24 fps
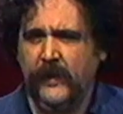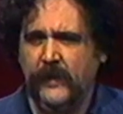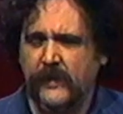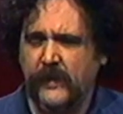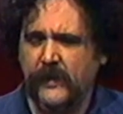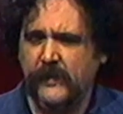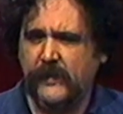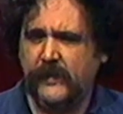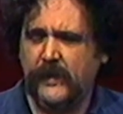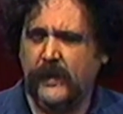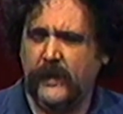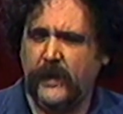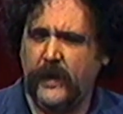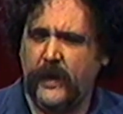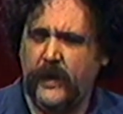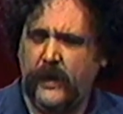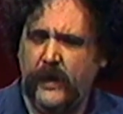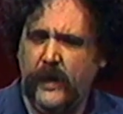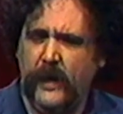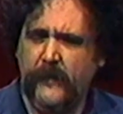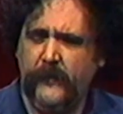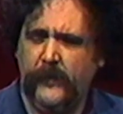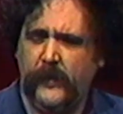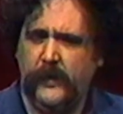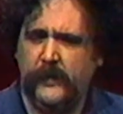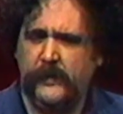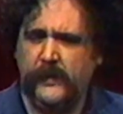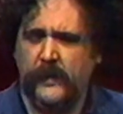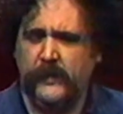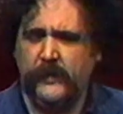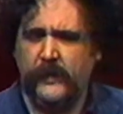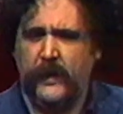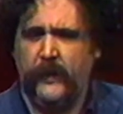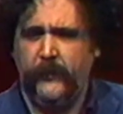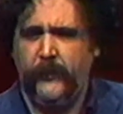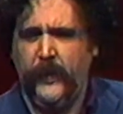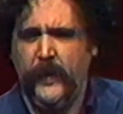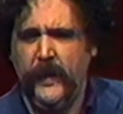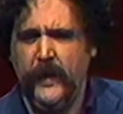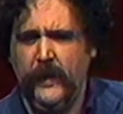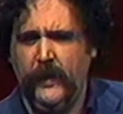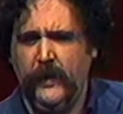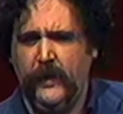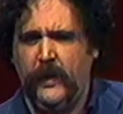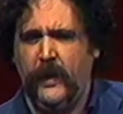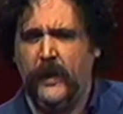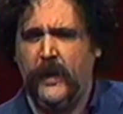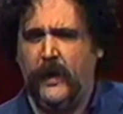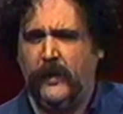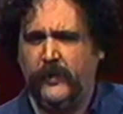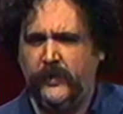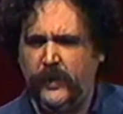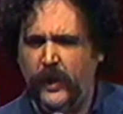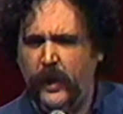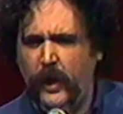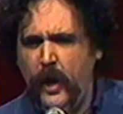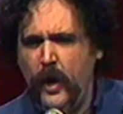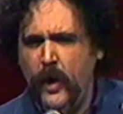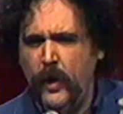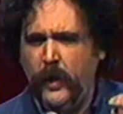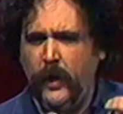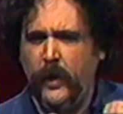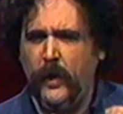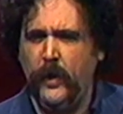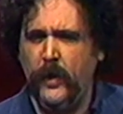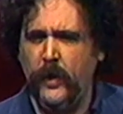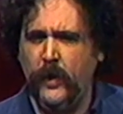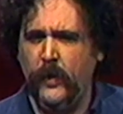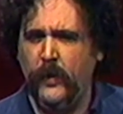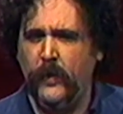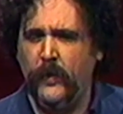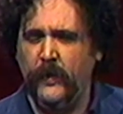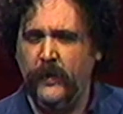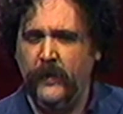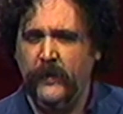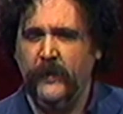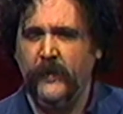Doesn't sound like a governor. It sounds like a pig call. Sununu!